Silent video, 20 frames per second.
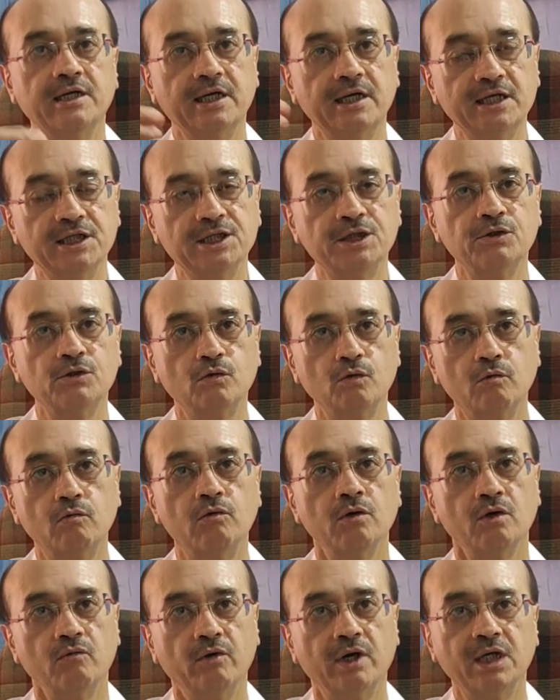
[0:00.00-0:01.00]
in addition to
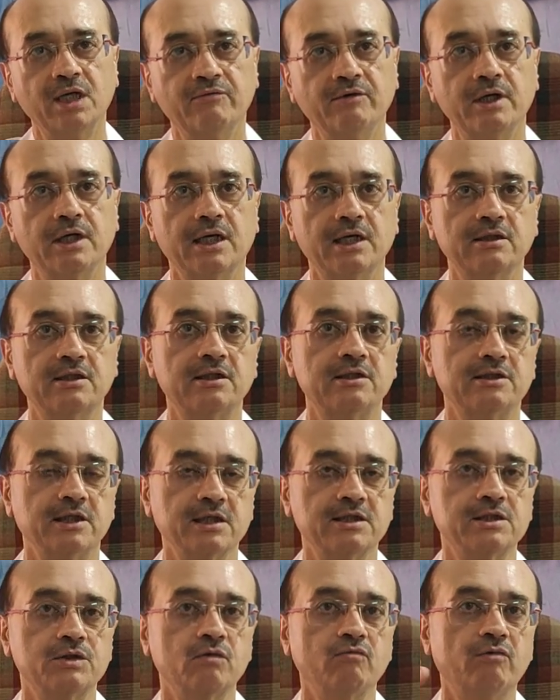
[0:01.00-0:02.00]
whatever other
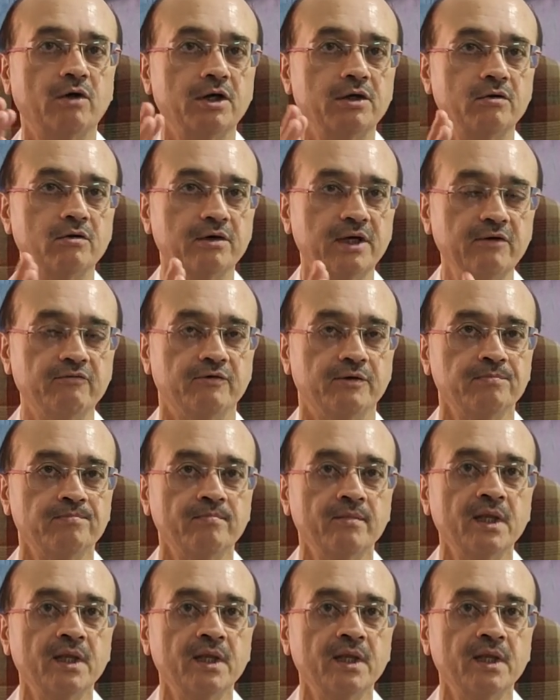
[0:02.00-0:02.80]
drugs you want to give.